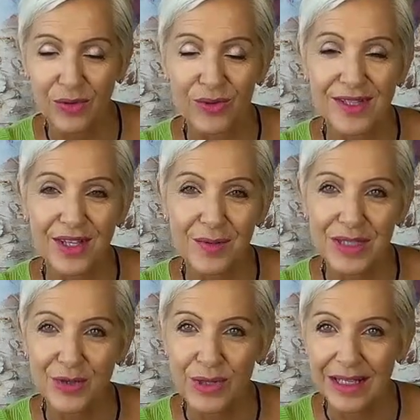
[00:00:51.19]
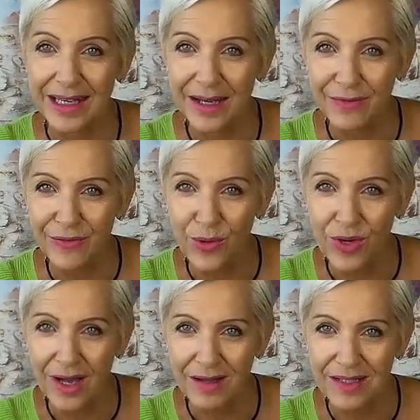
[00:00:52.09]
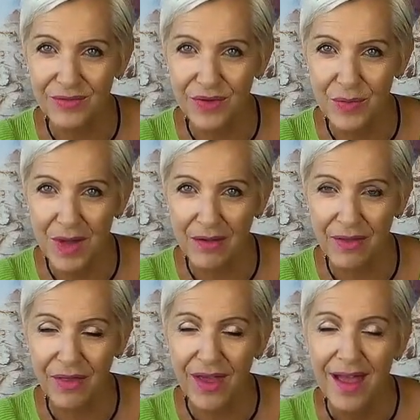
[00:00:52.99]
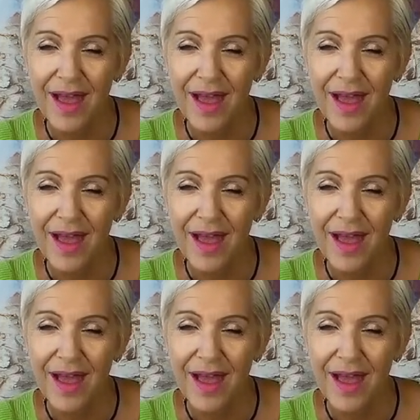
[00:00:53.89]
We're also going to be doing a love forecast for the month,